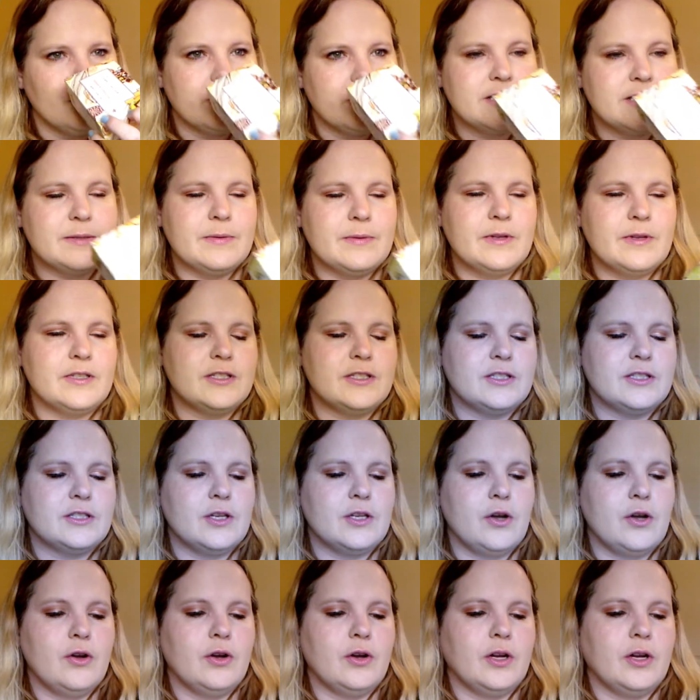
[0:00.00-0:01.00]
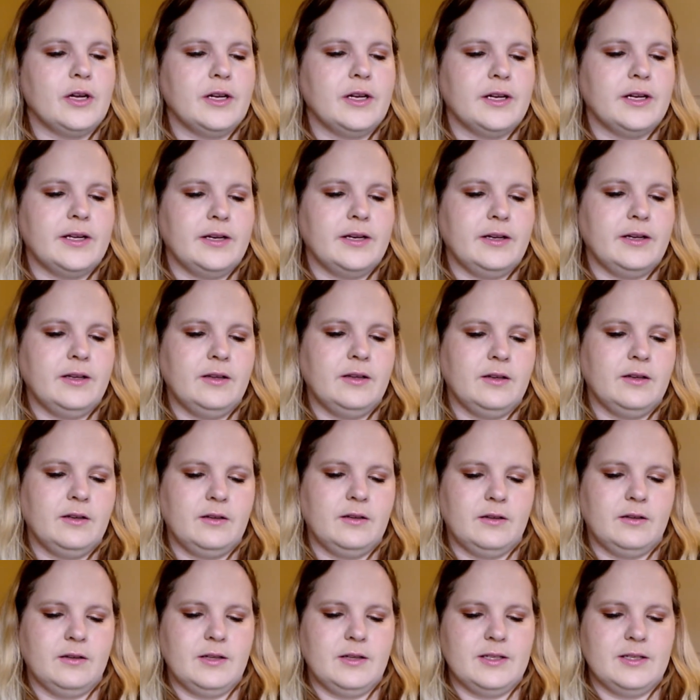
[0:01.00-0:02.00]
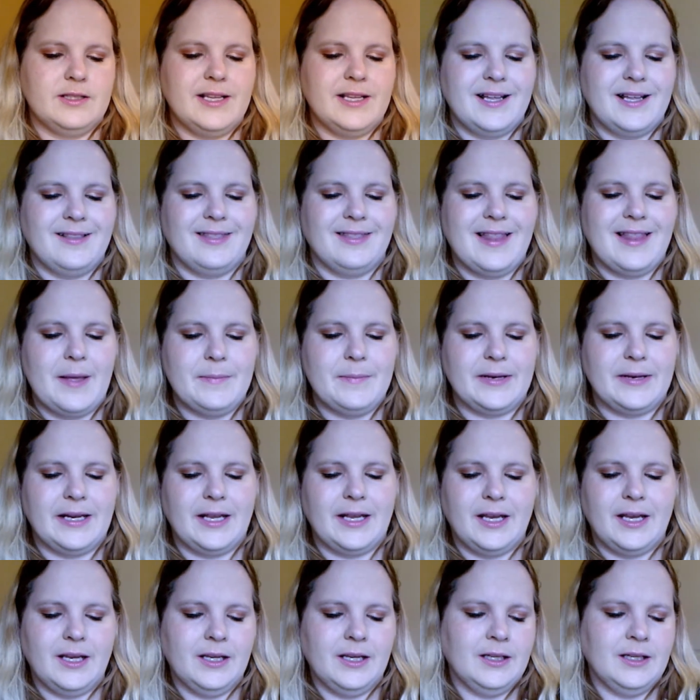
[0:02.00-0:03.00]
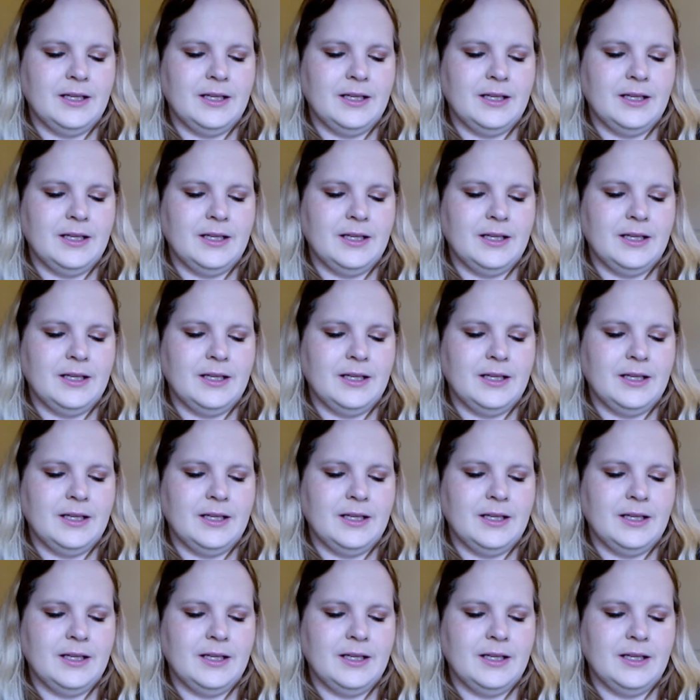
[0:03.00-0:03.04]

Smells so good. It's like lemony.